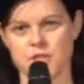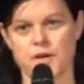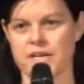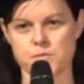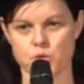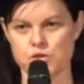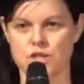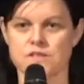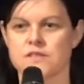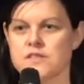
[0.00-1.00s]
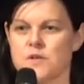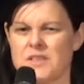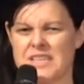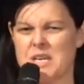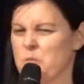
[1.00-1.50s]
export dollars and so
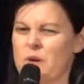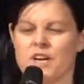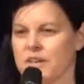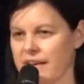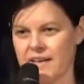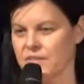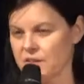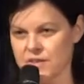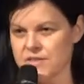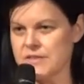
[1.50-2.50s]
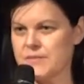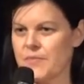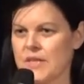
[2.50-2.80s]
on. We don't count those.